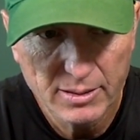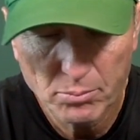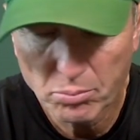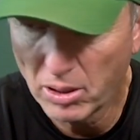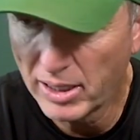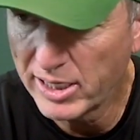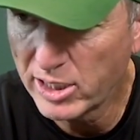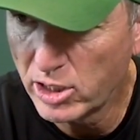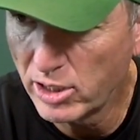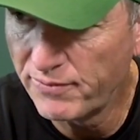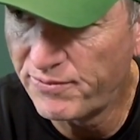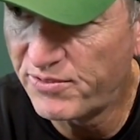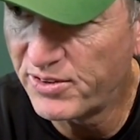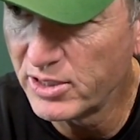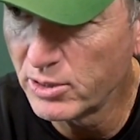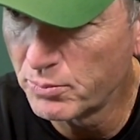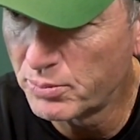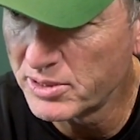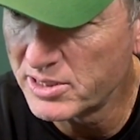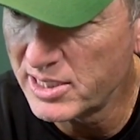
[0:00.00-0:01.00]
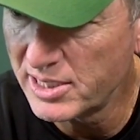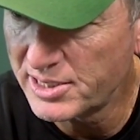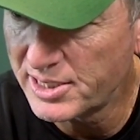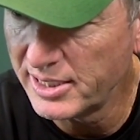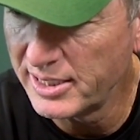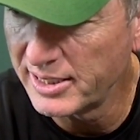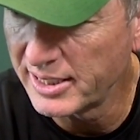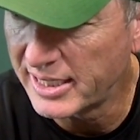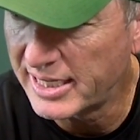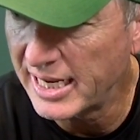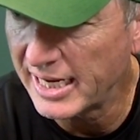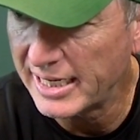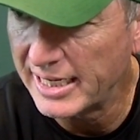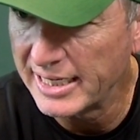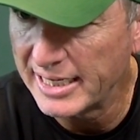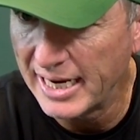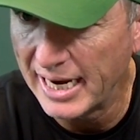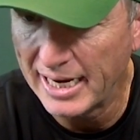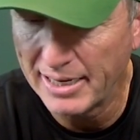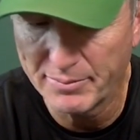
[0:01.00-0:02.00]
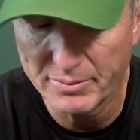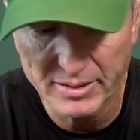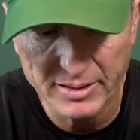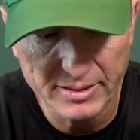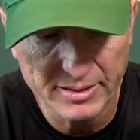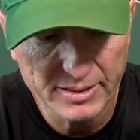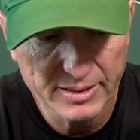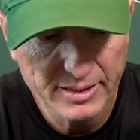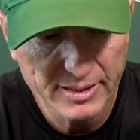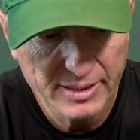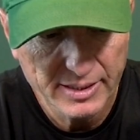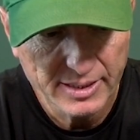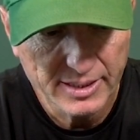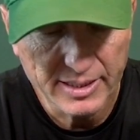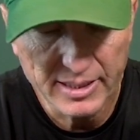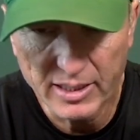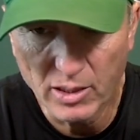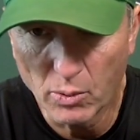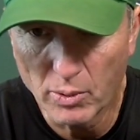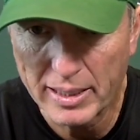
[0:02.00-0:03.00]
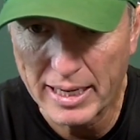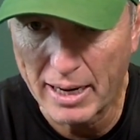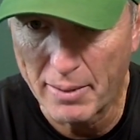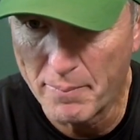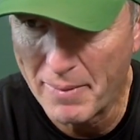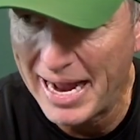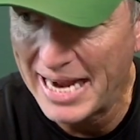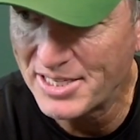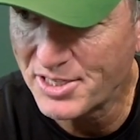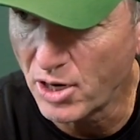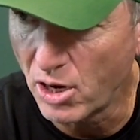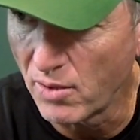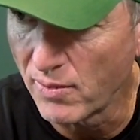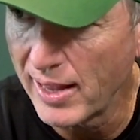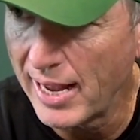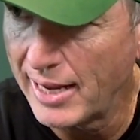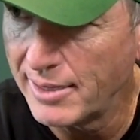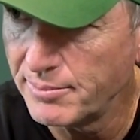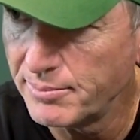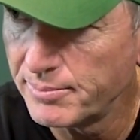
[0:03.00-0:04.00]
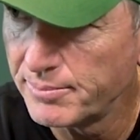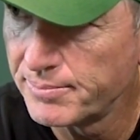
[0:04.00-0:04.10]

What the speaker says: playing good field position in the kicking game, and we got to match all that.